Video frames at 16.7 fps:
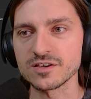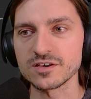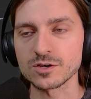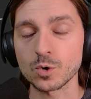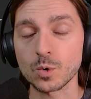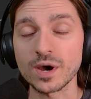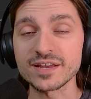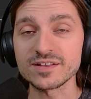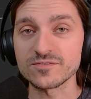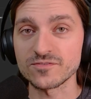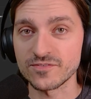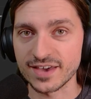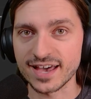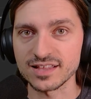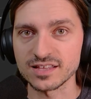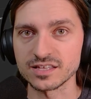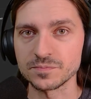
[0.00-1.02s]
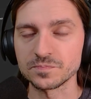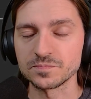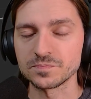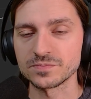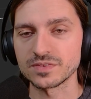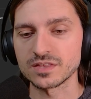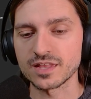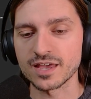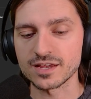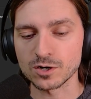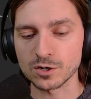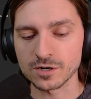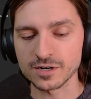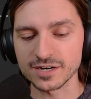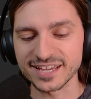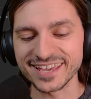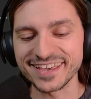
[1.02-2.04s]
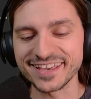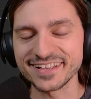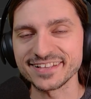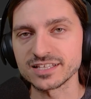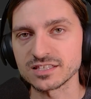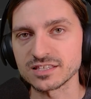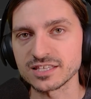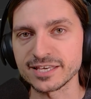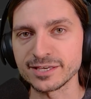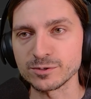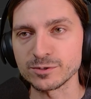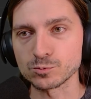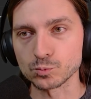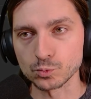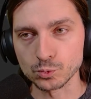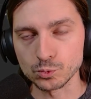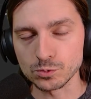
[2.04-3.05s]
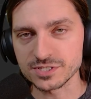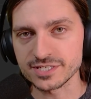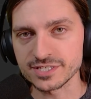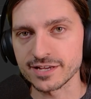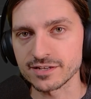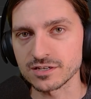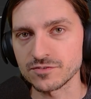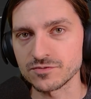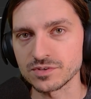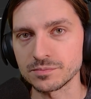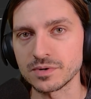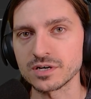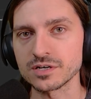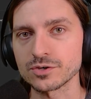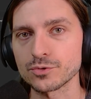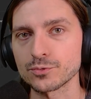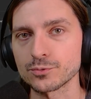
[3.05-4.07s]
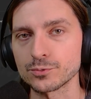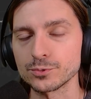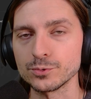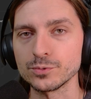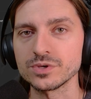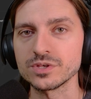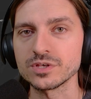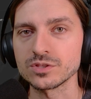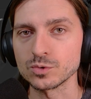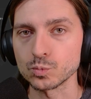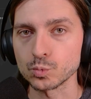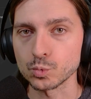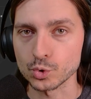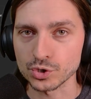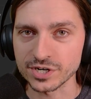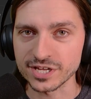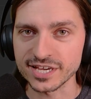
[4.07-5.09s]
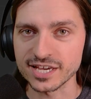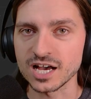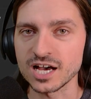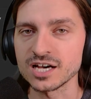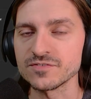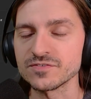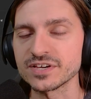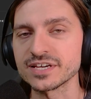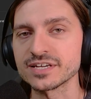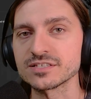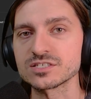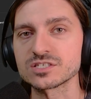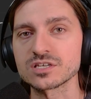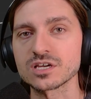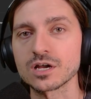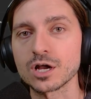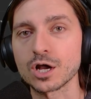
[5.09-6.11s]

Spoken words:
quite valid that are in the rule set of the monk through the wording of its